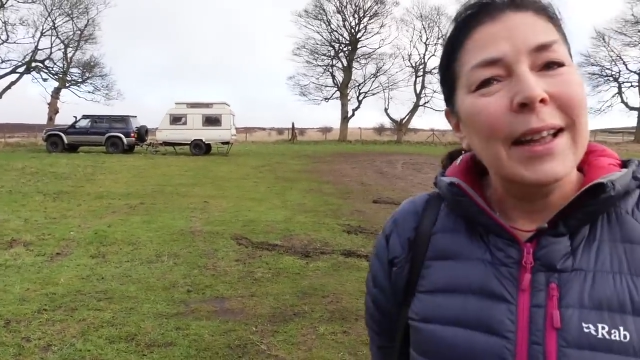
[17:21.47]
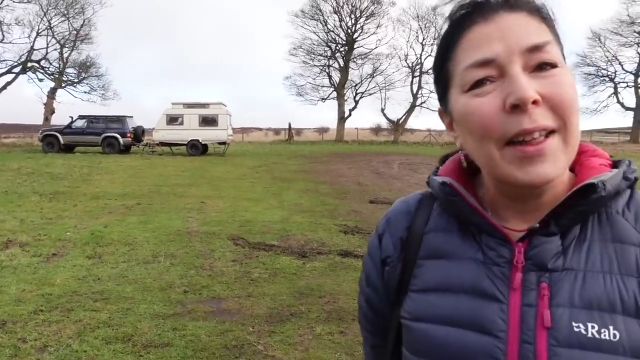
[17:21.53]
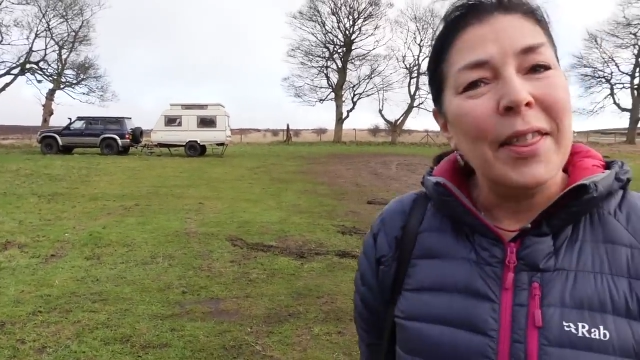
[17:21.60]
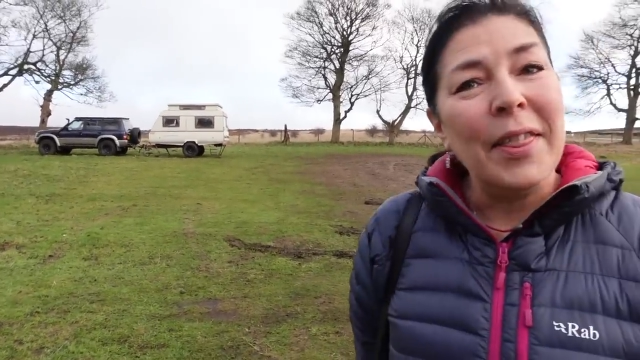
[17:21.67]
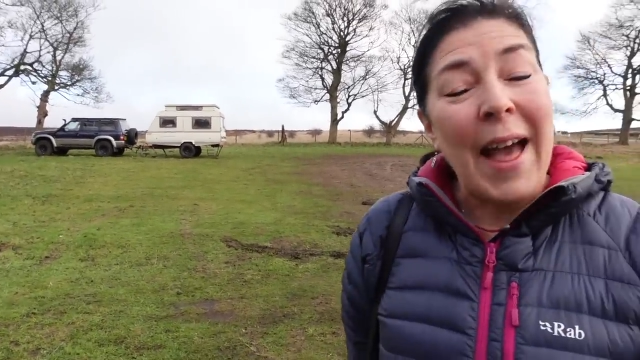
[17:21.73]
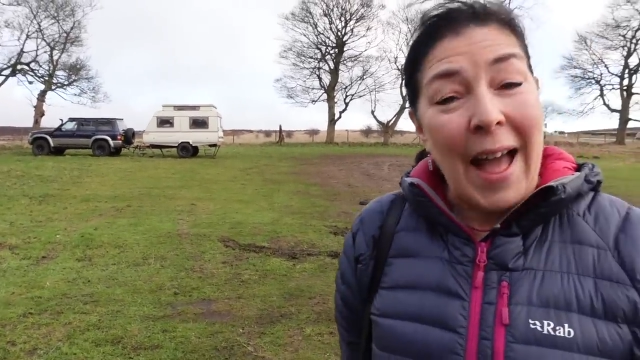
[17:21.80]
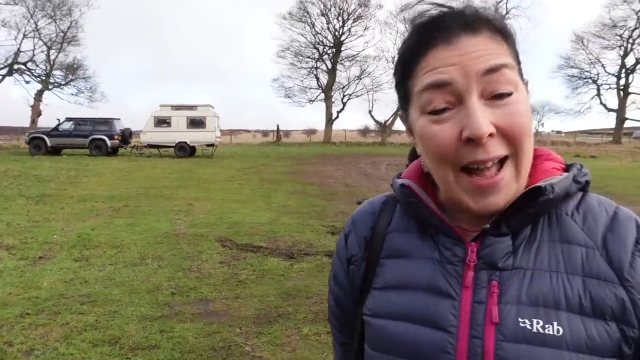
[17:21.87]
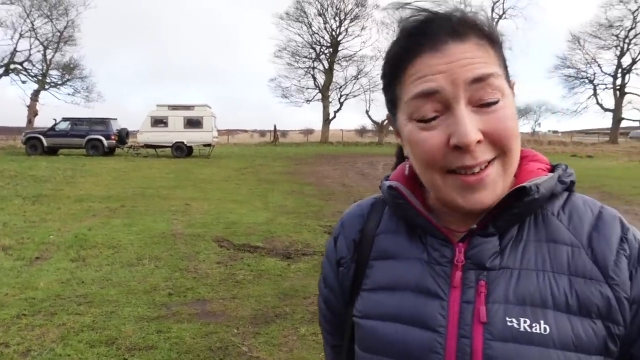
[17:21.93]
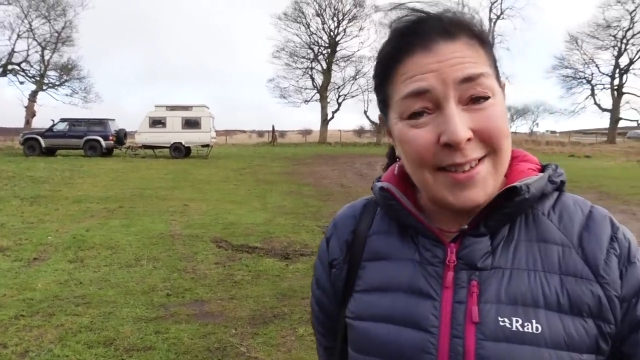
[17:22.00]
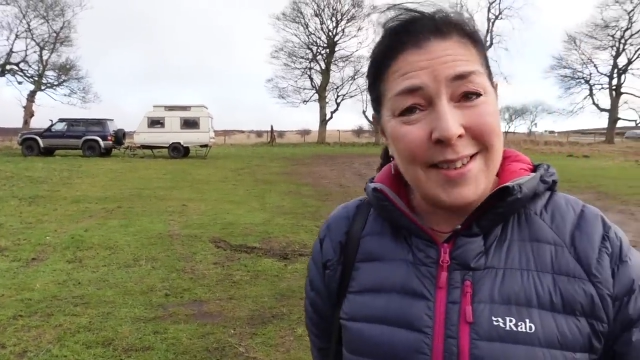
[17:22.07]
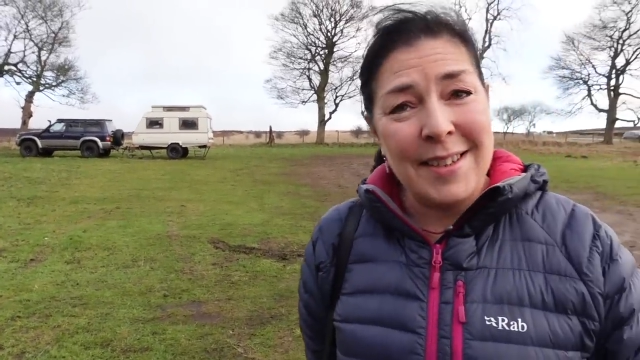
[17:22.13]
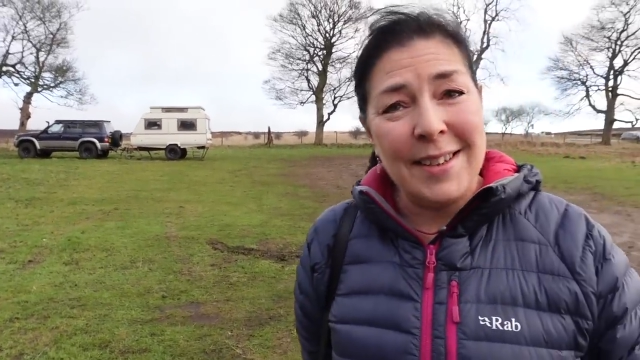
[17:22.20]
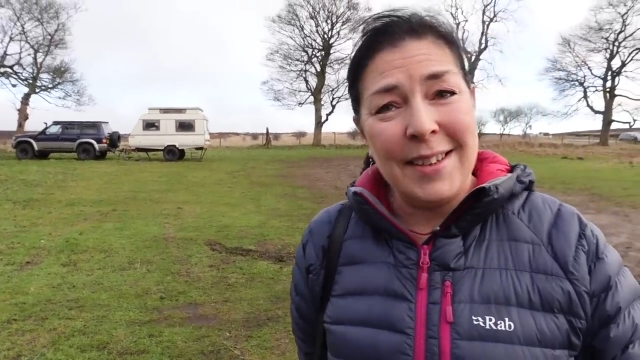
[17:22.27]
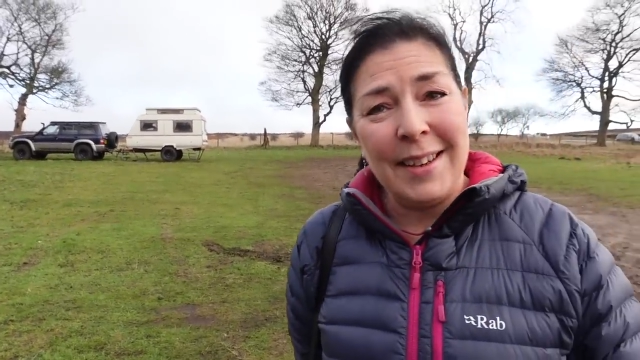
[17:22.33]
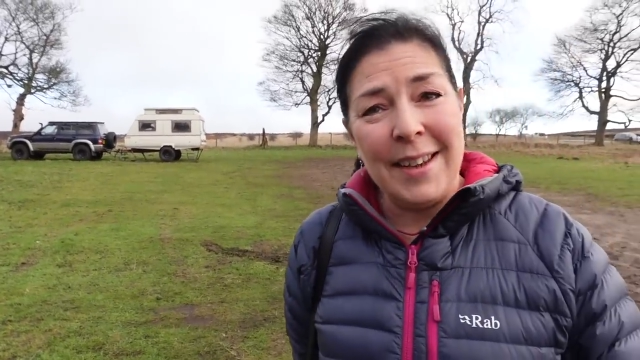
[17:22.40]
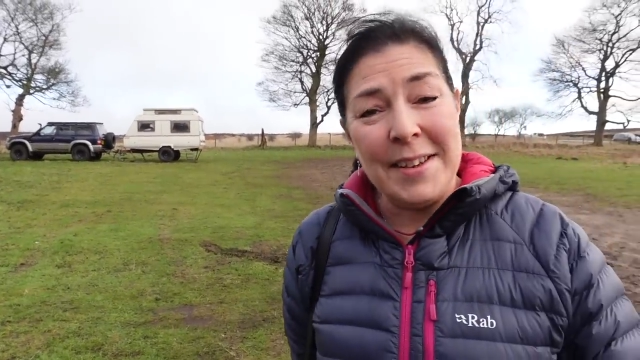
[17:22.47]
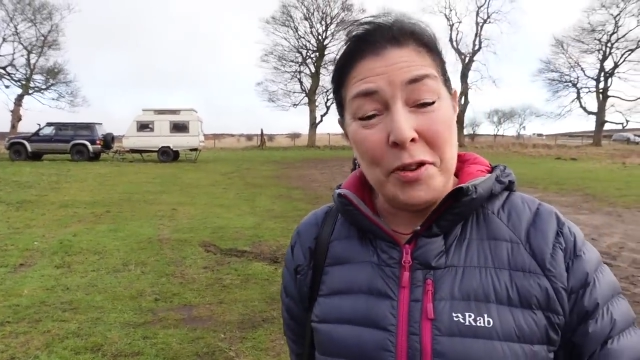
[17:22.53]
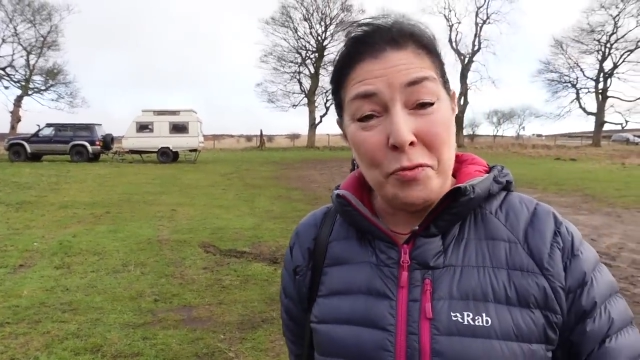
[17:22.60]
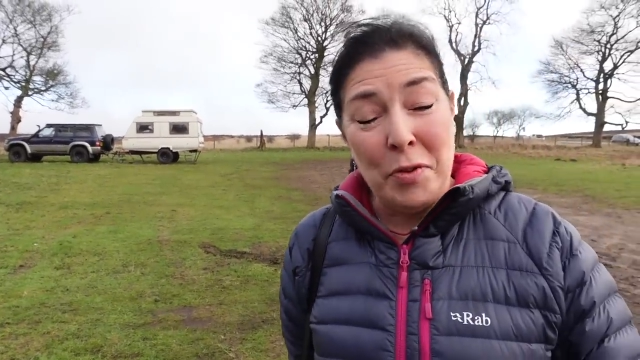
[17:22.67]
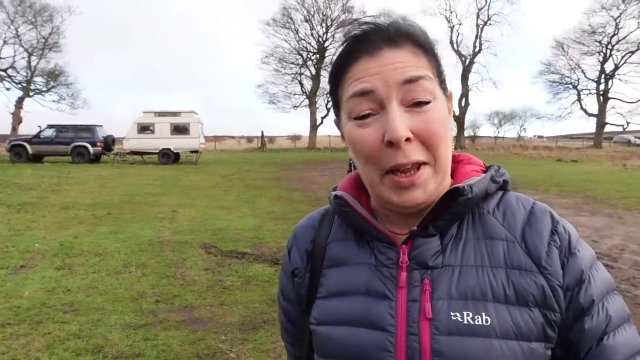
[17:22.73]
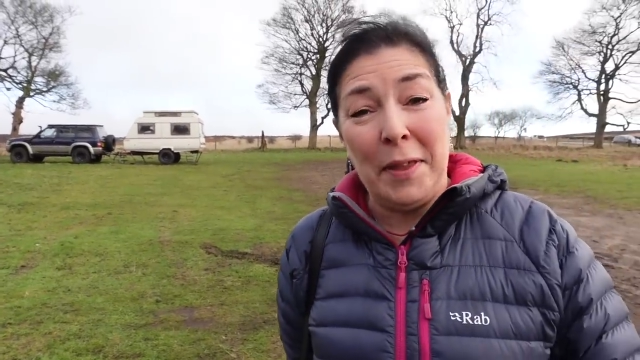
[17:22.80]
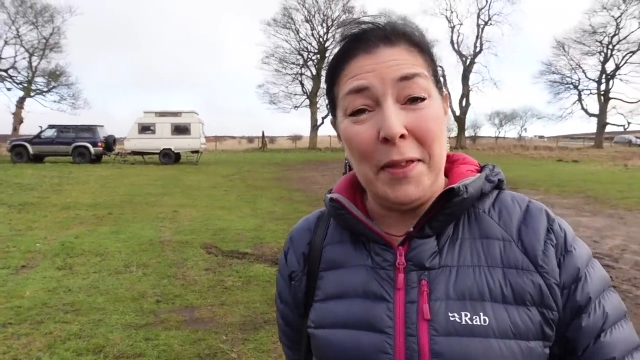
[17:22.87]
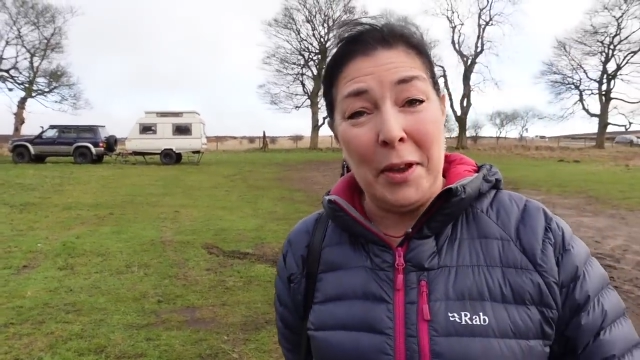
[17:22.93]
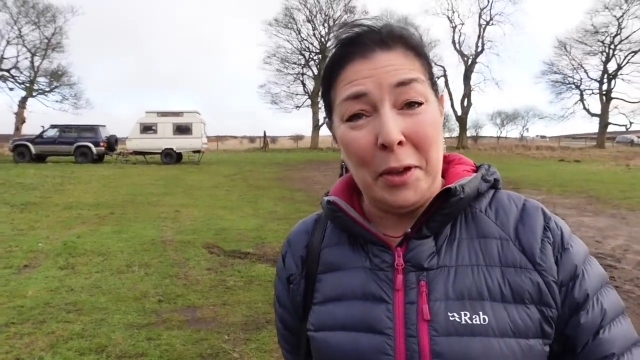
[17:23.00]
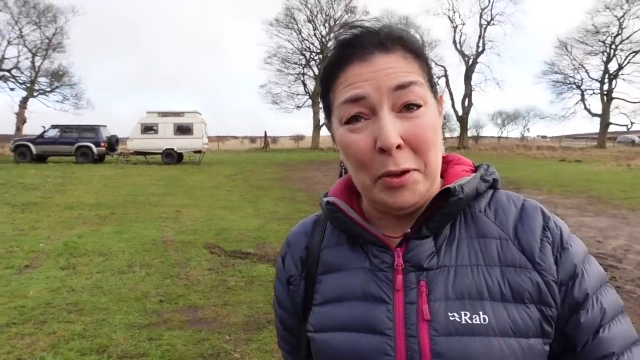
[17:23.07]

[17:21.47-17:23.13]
That is a rig that